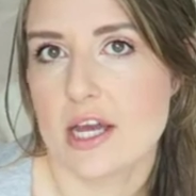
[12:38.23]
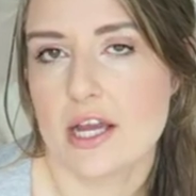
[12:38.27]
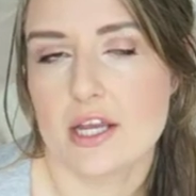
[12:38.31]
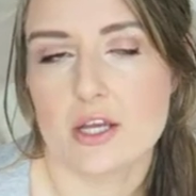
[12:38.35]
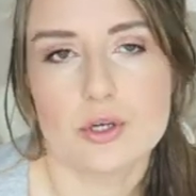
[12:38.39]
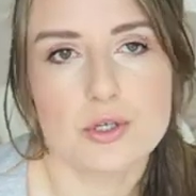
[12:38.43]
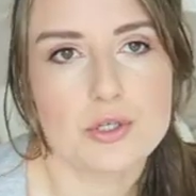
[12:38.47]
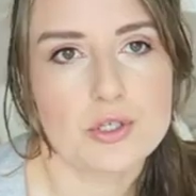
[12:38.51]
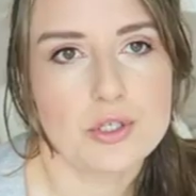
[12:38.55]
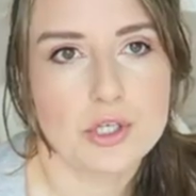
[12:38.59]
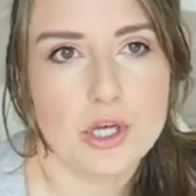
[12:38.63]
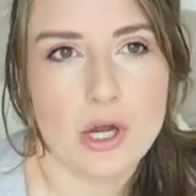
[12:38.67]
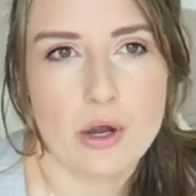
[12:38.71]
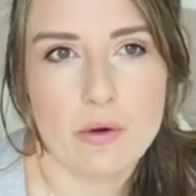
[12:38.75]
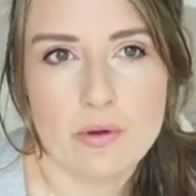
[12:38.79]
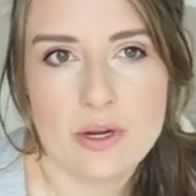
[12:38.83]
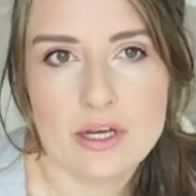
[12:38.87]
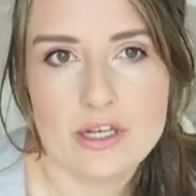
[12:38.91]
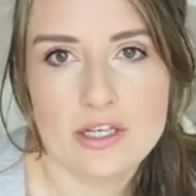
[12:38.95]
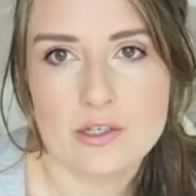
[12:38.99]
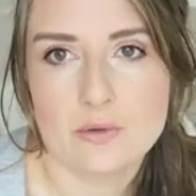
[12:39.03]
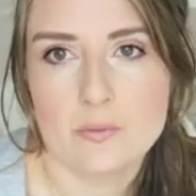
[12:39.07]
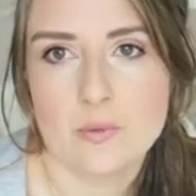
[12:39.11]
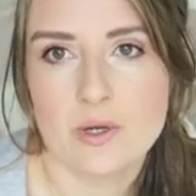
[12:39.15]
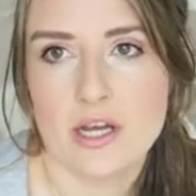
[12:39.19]
I couldn't go
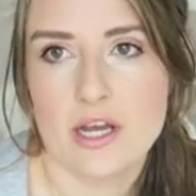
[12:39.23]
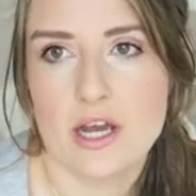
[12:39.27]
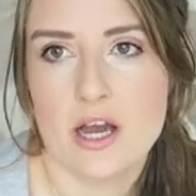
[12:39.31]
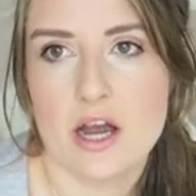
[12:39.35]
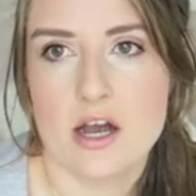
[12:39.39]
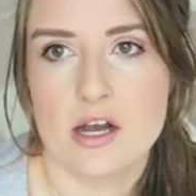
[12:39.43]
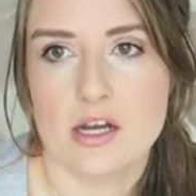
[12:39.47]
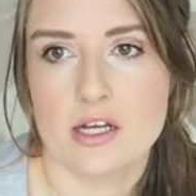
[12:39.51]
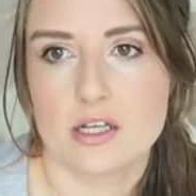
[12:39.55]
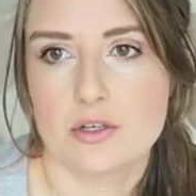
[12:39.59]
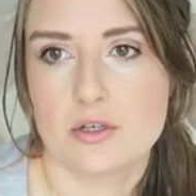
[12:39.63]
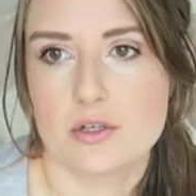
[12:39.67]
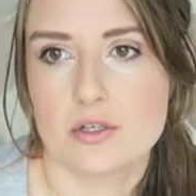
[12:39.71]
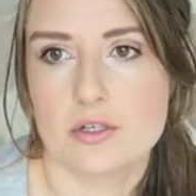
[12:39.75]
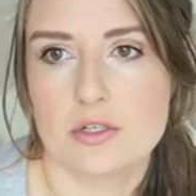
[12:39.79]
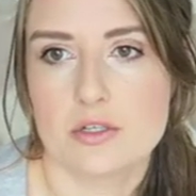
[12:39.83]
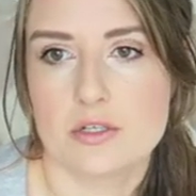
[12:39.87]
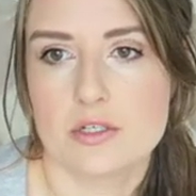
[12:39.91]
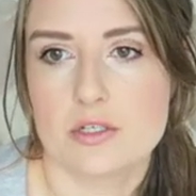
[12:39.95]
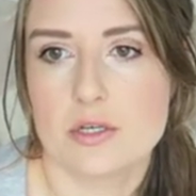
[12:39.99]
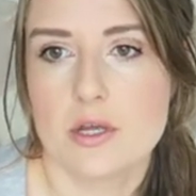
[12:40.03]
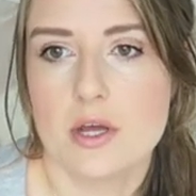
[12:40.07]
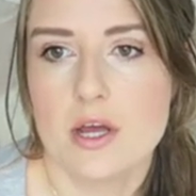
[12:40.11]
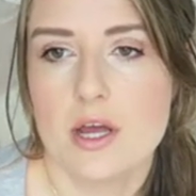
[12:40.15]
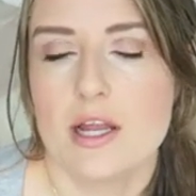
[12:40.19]
anywhere. I
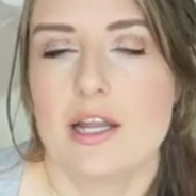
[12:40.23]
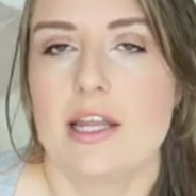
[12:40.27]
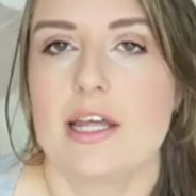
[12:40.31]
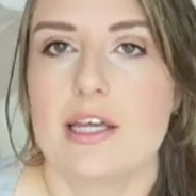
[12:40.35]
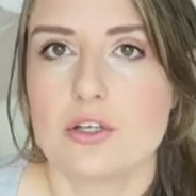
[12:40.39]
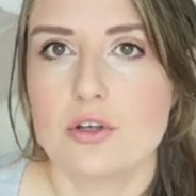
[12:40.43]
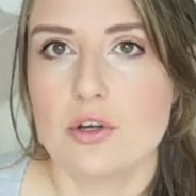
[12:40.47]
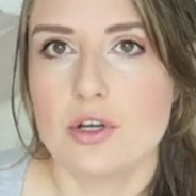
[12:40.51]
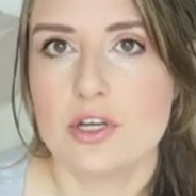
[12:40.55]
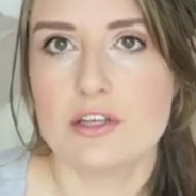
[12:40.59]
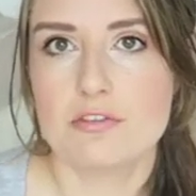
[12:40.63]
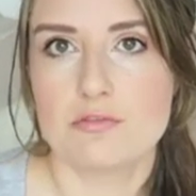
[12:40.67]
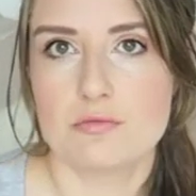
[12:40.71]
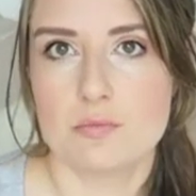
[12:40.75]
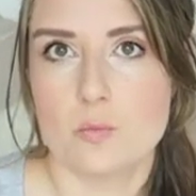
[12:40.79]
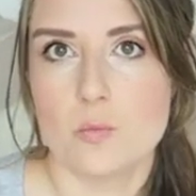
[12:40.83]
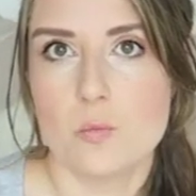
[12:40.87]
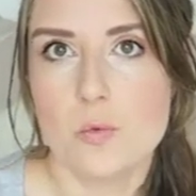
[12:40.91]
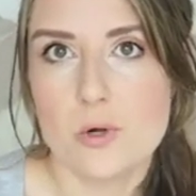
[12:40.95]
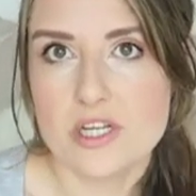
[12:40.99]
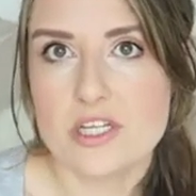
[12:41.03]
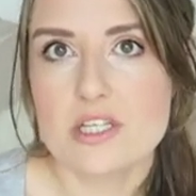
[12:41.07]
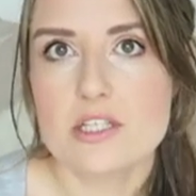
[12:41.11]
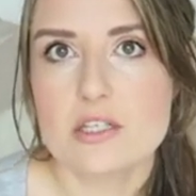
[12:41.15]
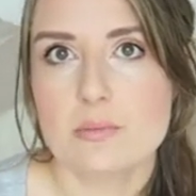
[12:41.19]
couldn't, like, not even
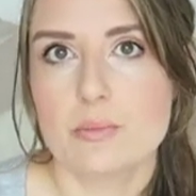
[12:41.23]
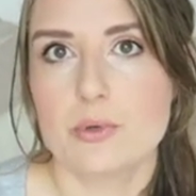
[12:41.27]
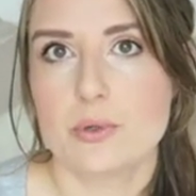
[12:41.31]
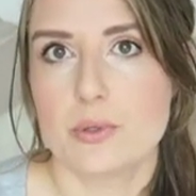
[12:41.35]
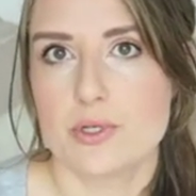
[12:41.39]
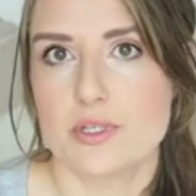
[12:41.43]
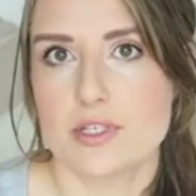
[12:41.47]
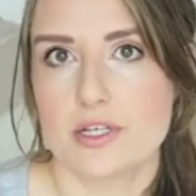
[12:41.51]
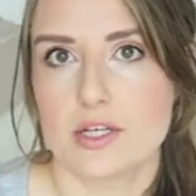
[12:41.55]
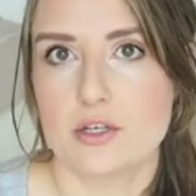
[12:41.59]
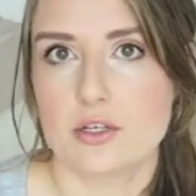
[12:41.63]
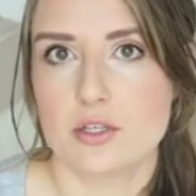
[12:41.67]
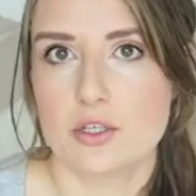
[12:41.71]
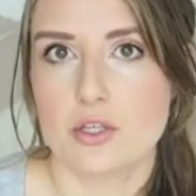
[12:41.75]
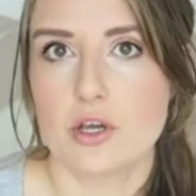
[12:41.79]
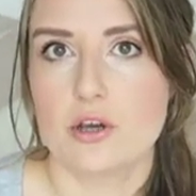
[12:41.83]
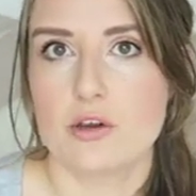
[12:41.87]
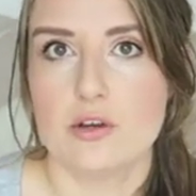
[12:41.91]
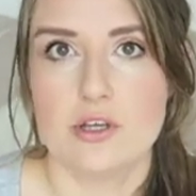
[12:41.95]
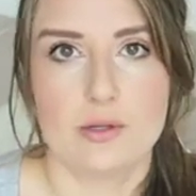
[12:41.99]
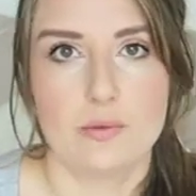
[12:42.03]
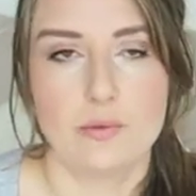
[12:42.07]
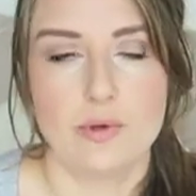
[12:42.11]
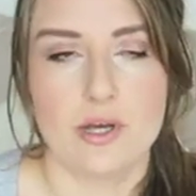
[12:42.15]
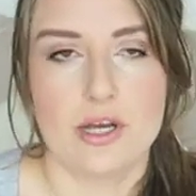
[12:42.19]
with the boys, I couldn't go
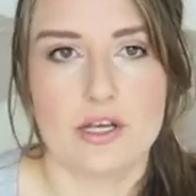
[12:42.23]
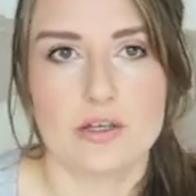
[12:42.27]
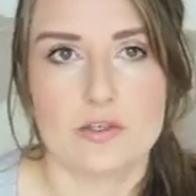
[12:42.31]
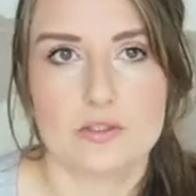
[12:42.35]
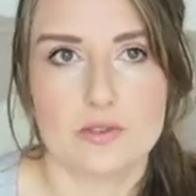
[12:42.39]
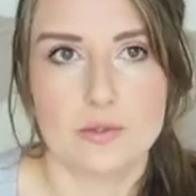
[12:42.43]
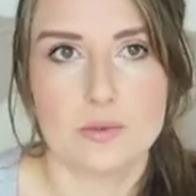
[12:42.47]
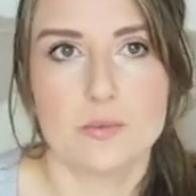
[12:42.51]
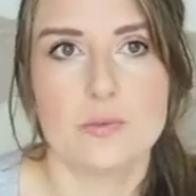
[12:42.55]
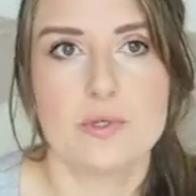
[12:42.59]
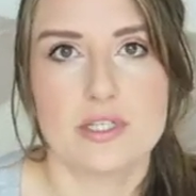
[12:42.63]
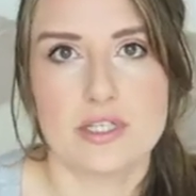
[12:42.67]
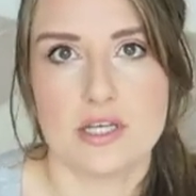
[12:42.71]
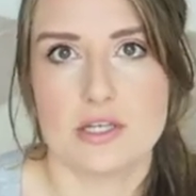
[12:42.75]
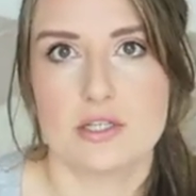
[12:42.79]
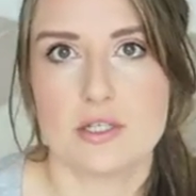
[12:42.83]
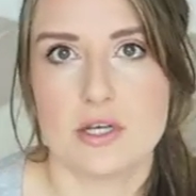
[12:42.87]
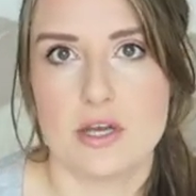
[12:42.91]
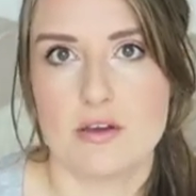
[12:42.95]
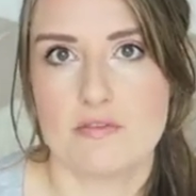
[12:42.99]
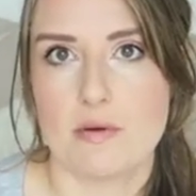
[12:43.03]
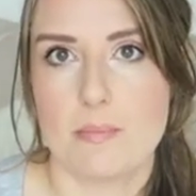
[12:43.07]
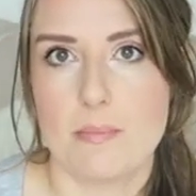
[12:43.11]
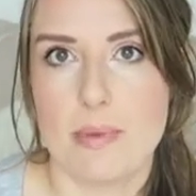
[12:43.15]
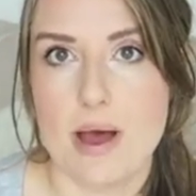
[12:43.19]
anywhere because I always had to
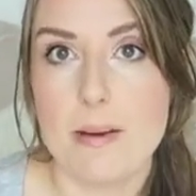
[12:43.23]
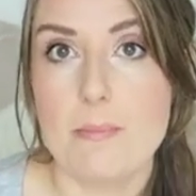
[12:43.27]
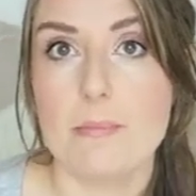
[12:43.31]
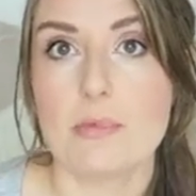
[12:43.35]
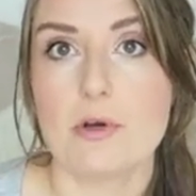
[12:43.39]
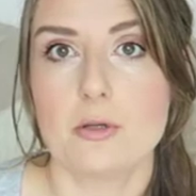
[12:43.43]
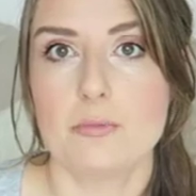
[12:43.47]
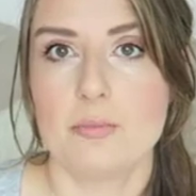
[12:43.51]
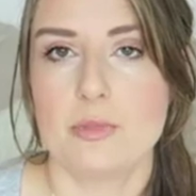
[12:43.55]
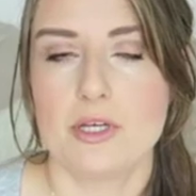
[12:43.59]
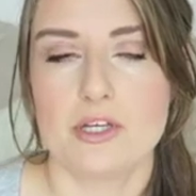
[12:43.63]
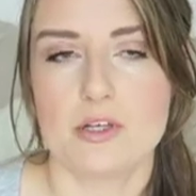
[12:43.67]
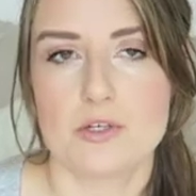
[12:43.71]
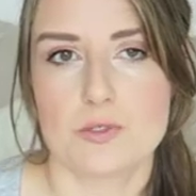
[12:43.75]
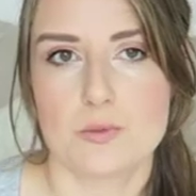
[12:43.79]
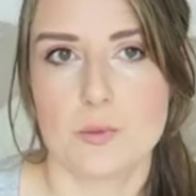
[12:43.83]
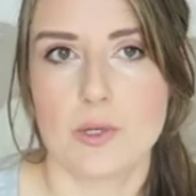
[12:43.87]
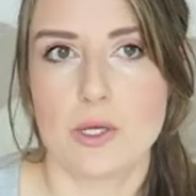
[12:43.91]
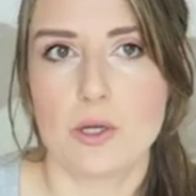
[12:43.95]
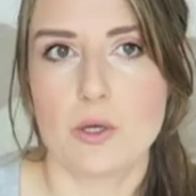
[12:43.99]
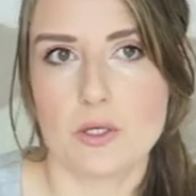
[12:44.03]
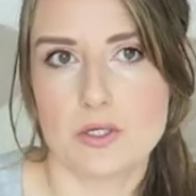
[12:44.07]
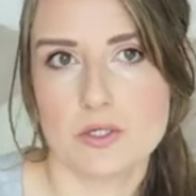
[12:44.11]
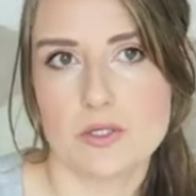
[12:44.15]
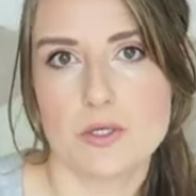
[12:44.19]
have a pump on me, because we
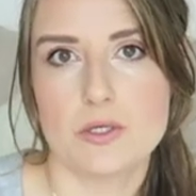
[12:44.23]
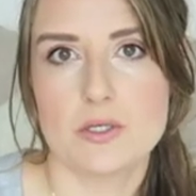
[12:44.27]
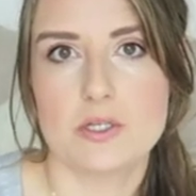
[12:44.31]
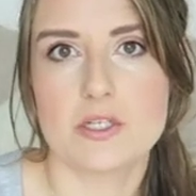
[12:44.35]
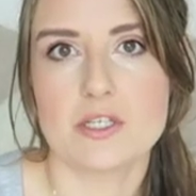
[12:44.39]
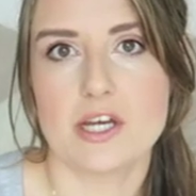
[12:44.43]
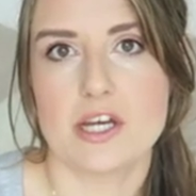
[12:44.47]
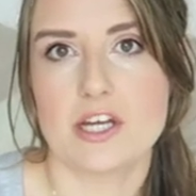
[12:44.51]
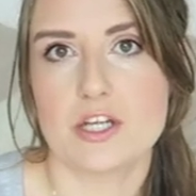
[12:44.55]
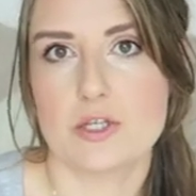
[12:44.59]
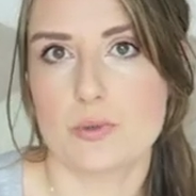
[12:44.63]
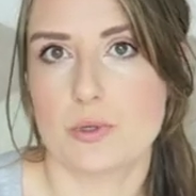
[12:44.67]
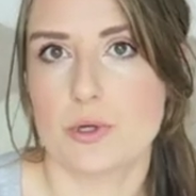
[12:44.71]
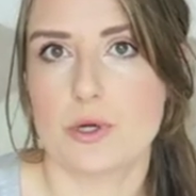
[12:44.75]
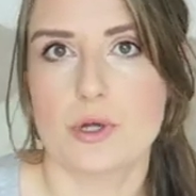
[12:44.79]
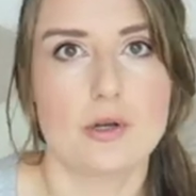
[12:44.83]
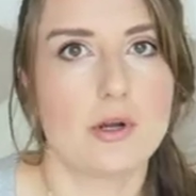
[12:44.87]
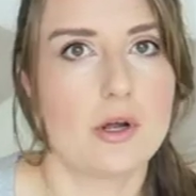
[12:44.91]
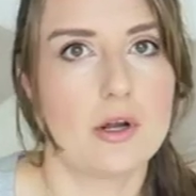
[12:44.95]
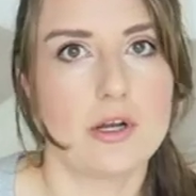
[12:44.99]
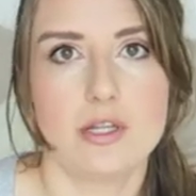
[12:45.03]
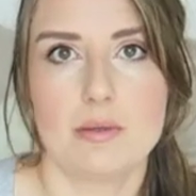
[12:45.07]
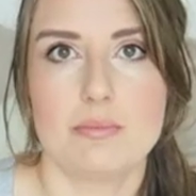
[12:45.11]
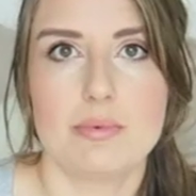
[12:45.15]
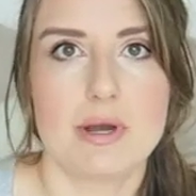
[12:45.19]
got to a stage where I could
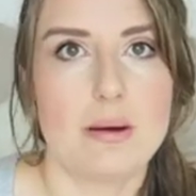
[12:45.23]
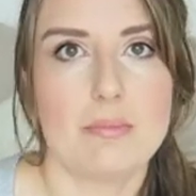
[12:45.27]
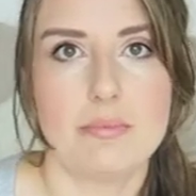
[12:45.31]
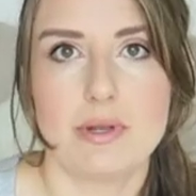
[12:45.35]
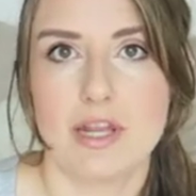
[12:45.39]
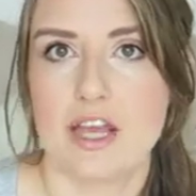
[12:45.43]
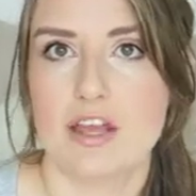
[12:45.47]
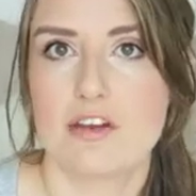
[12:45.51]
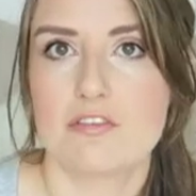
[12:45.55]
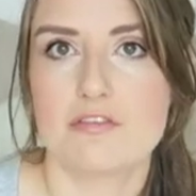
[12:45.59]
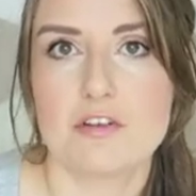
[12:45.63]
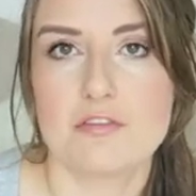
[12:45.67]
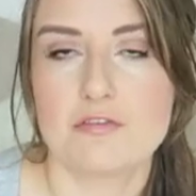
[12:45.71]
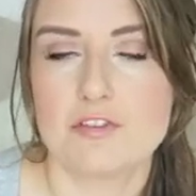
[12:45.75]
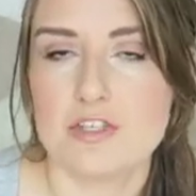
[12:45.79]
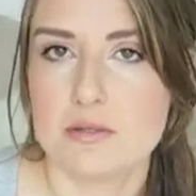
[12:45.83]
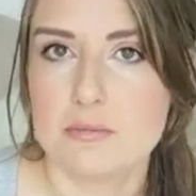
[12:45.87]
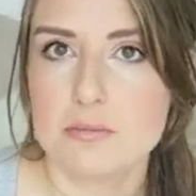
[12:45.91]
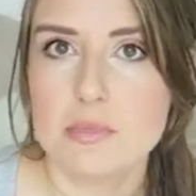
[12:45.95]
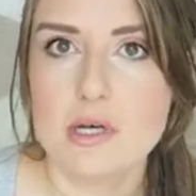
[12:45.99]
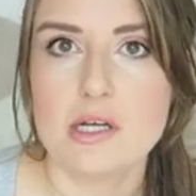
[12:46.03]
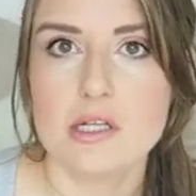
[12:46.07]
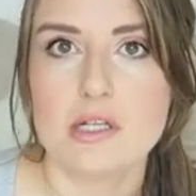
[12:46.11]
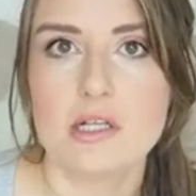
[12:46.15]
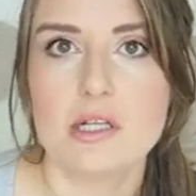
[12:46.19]
only pump like 50
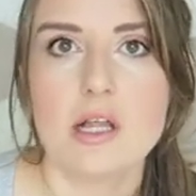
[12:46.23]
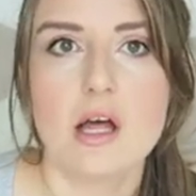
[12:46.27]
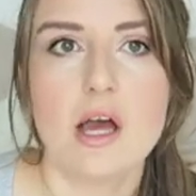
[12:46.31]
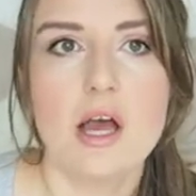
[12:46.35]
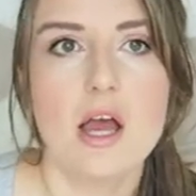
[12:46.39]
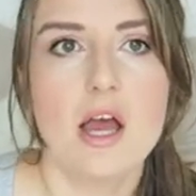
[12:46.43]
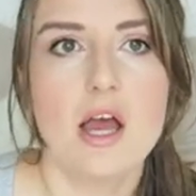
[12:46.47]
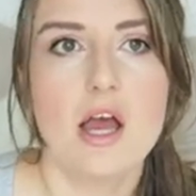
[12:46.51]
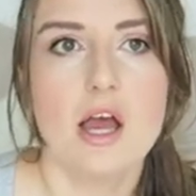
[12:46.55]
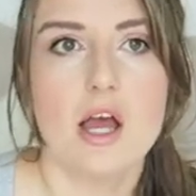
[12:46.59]
ml.